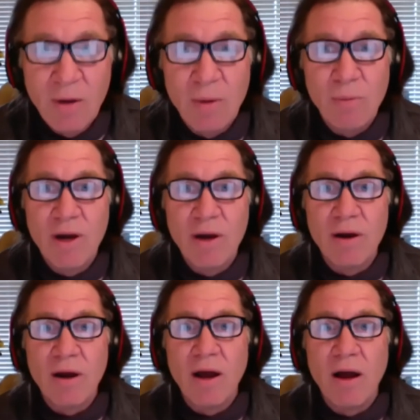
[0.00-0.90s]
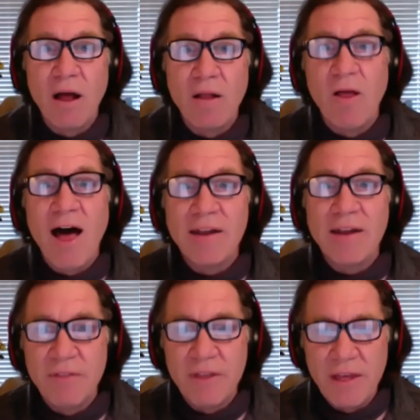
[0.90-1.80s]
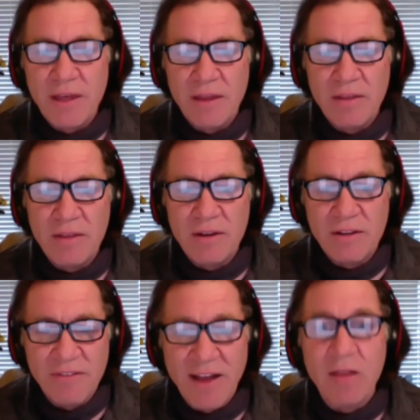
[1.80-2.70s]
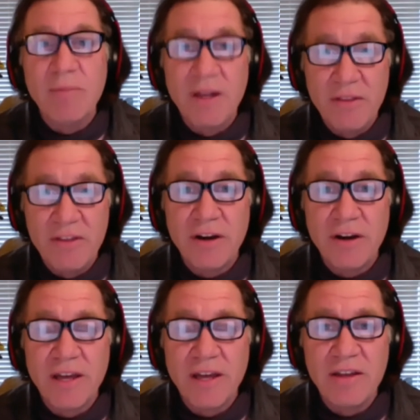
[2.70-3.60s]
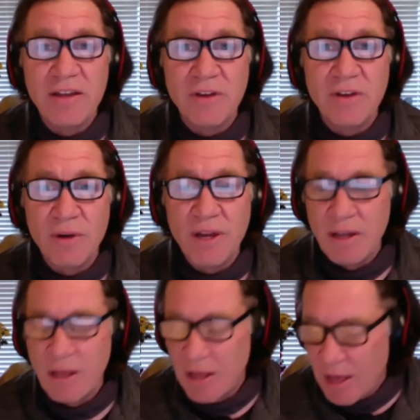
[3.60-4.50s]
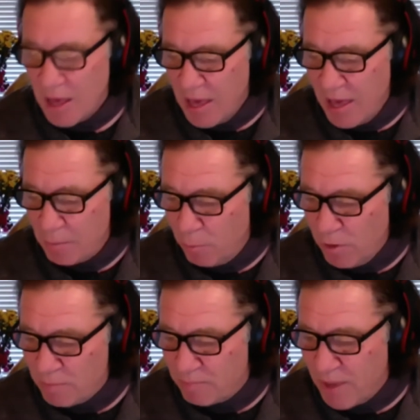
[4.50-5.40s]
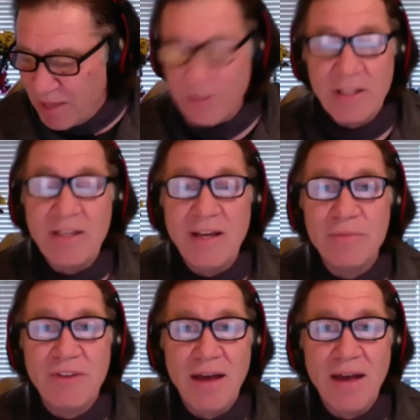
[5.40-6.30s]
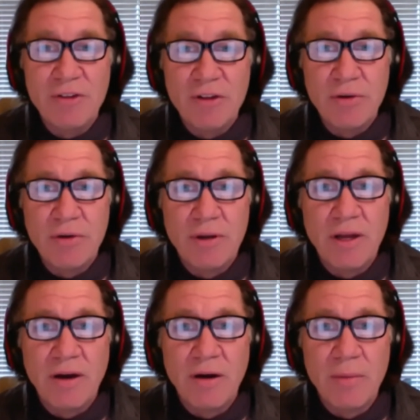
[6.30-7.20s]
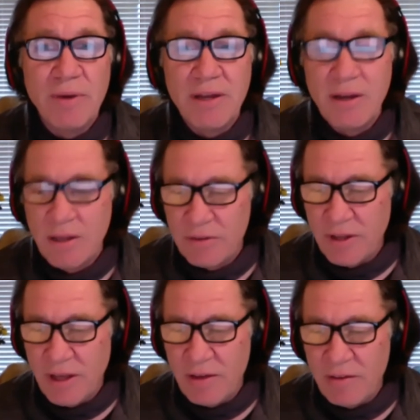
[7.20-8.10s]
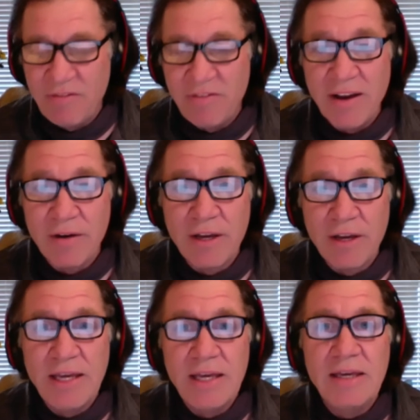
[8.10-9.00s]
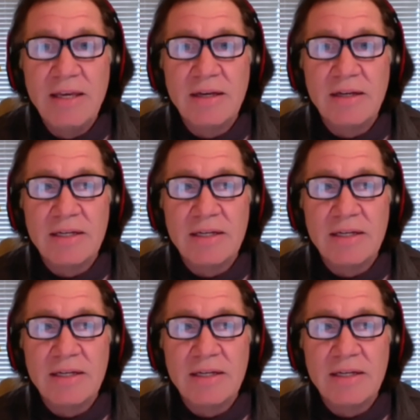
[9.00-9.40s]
where a lot of the development in this area is going. And what it basically comes down to, in our opinion, is a very